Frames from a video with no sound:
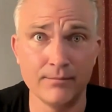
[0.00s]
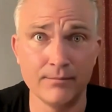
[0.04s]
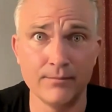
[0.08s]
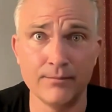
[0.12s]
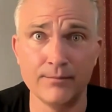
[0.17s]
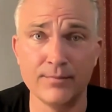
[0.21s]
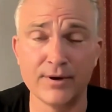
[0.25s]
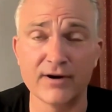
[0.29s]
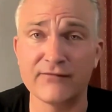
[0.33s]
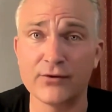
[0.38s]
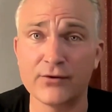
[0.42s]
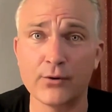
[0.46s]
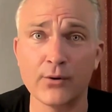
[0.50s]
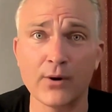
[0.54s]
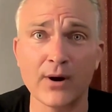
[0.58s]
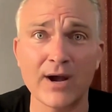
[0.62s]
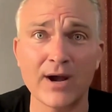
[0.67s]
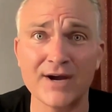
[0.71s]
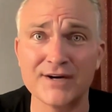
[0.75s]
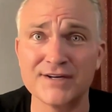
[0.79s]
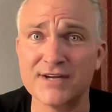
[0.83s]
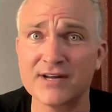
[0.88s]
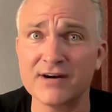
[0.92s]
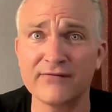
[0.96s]
But if you don't
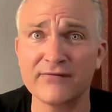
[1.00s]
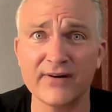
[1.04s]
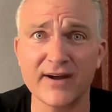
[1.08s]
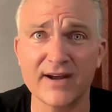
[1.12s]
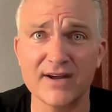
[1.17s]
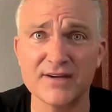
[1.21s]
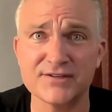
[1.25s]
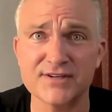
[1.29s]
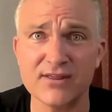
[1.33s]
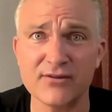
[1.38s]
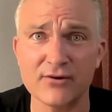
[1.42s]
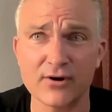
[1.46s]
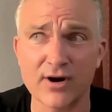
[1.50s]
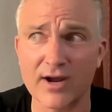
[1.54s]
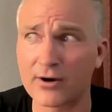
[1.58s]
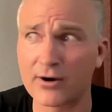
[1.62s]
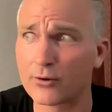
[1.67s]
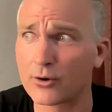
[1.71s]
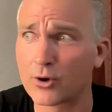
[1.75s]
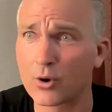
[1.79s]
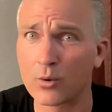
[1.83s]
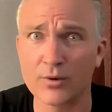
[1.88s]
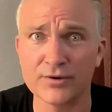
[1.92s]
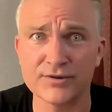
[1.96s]
identify as either, I
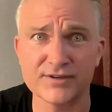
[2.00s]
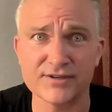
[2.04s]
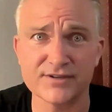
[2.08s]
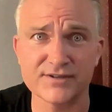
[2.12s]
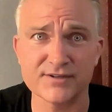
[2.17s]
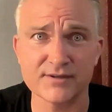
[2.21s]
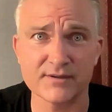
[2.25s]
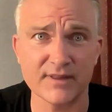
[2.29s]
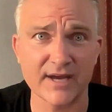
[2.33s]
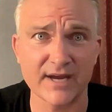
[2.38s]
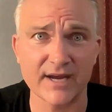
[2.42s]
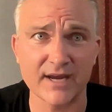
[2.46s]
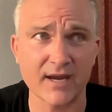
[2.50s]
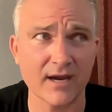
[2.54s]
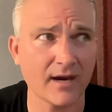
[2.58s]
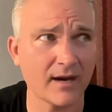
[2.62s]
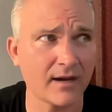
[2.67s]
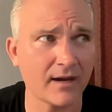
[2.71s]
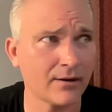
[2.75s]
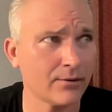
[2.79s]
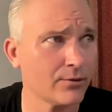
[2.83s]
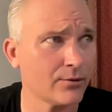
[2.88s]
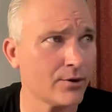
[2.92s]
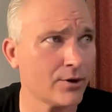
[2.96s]
don't know what this, like,
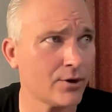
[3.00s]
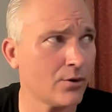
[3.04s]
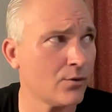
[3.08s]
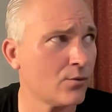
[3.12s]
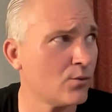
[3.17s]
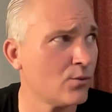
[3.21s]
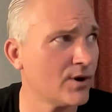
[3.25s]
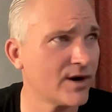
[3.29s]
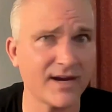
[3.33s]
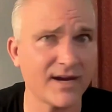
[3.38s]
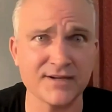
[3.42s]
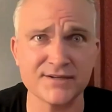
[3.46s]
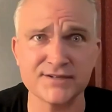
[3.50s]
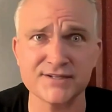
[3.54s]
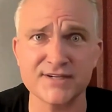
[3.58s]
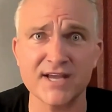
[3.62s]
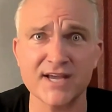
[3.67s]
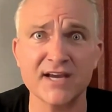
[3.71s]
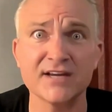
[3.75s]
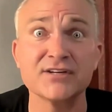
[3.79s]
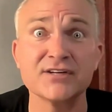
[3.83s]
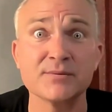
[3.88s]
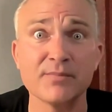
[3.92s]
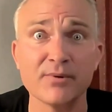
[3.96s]
I don't know what I
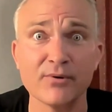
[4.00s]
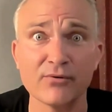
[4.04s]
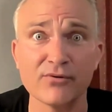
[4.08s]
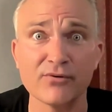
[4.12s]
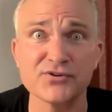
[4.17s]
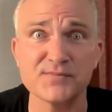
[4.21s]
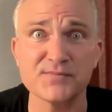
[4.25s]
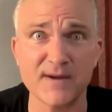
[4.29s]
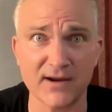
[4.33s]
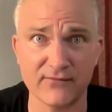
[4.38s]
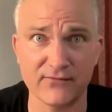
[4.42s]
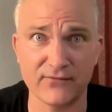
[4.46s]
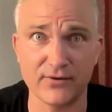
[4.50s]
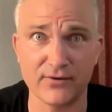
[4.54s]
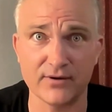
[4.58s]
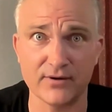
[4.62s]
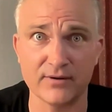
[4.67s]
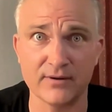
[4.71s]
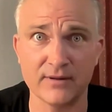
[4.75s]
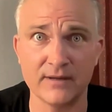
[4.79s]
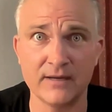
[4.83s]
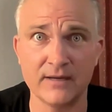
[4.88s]
say to be respectful.